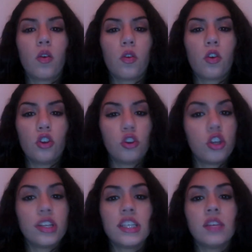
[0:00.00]
You
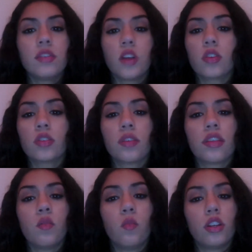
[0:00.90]
should see results
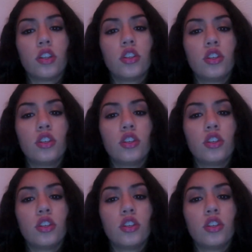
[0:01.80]
within one to two